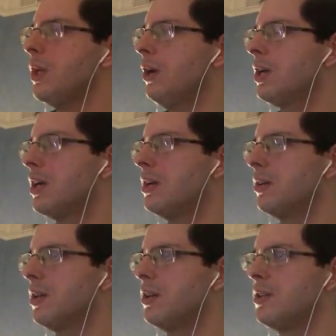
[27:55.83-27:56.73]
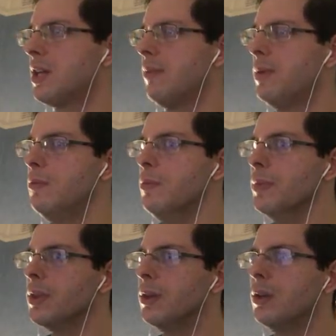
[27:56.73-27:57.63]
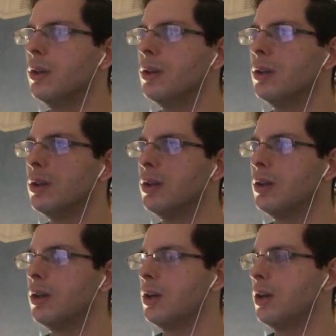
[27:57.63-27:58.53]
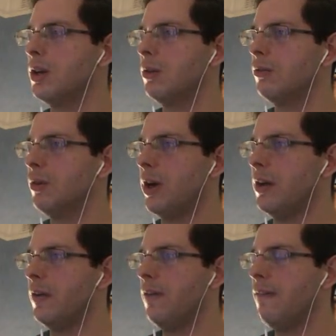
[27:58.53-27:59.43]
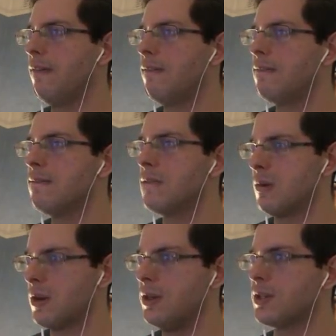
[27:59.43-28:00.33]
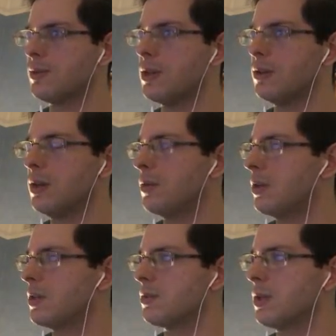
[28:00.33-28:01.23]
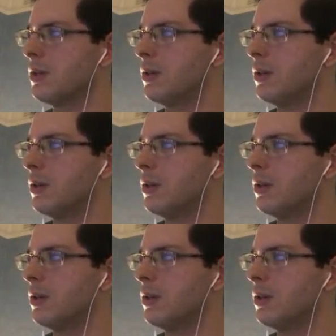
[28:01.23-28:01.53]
Okay, thank you, Sam. Right. I'm going this way.